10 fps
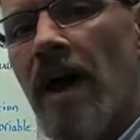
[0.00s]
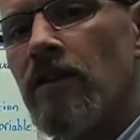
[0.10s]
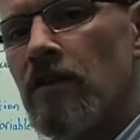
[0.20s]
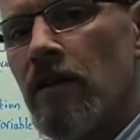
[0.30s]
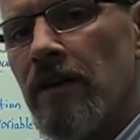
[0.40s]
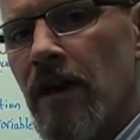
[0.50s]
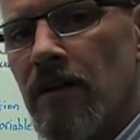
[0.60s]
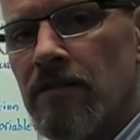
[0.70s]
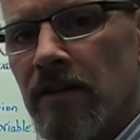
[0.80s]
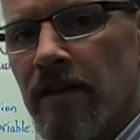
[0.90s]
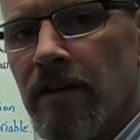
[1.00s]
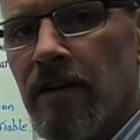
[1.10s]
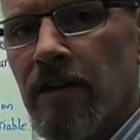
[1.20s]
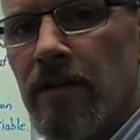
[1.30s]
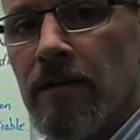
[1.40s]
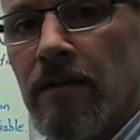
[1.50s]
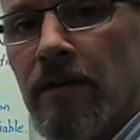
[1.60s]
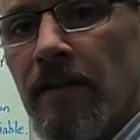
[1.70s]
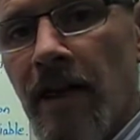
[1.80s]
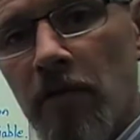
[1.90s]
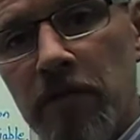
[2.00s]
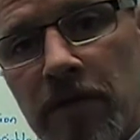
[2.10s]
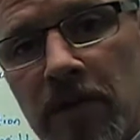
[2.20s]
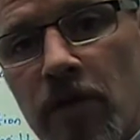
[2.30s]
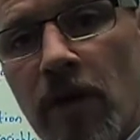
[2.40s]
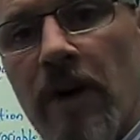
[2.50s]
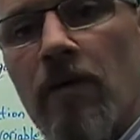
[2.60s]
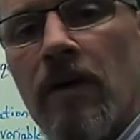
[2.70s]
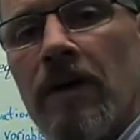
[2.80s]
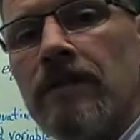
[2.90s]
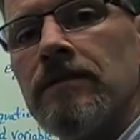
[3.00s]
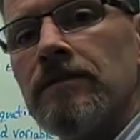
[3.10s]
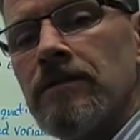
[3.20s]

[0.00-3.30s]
is already isolated here. That would be a great one